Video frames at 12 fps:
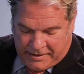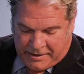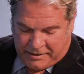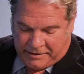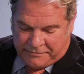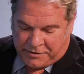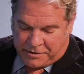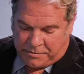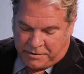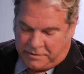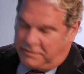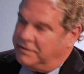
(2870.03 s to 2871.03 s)
I love your
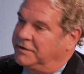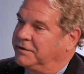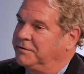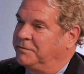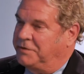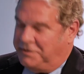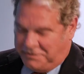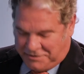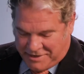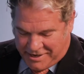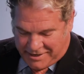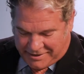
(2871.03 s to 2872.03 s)
quote when you
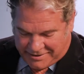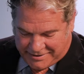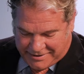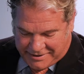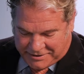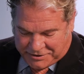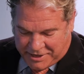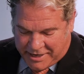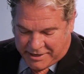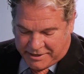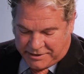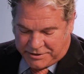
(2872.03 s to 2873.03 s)
say,
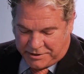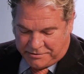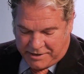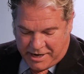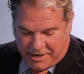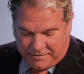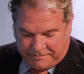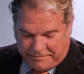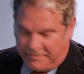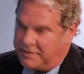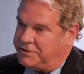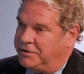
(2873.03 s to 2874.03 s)
insanity is okay.
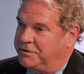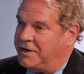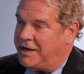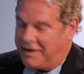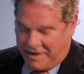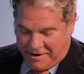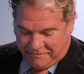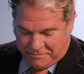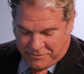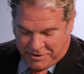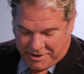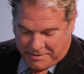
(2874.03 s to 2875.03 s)
It's okay to have
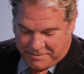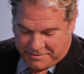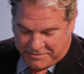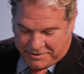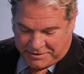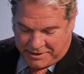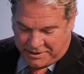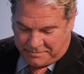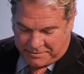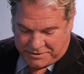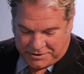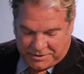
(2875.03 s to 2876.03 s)
more commitments and a
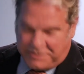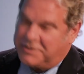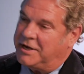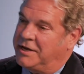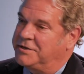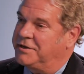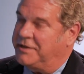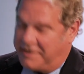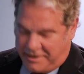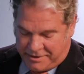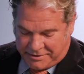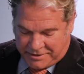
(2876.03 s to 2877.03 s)
busier schedule than
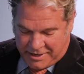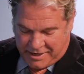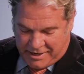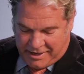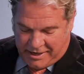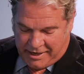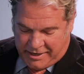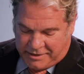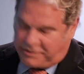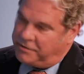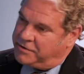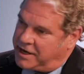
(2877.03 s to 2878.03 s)
others, and
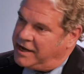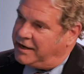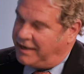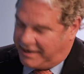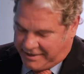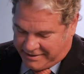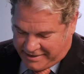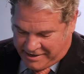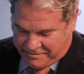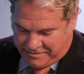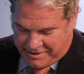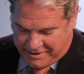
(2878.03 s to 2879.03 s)
it's okay to like it
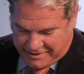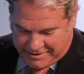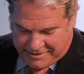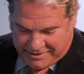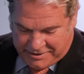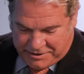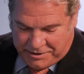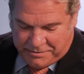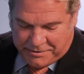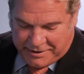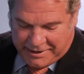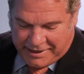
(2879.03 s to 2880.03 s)
that way. Do you
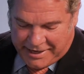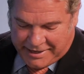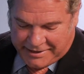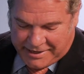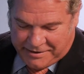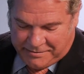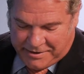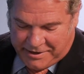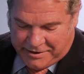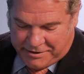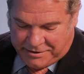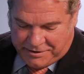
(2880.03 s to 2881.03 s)
really like it that way,
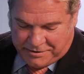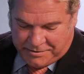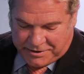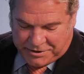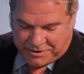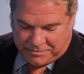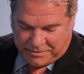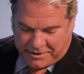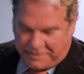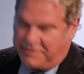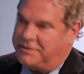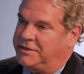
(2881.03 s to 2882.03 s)
or do you question
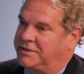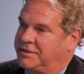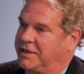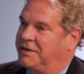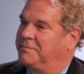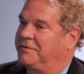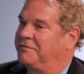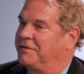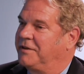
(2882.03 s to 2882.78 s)
whether it's sustainable for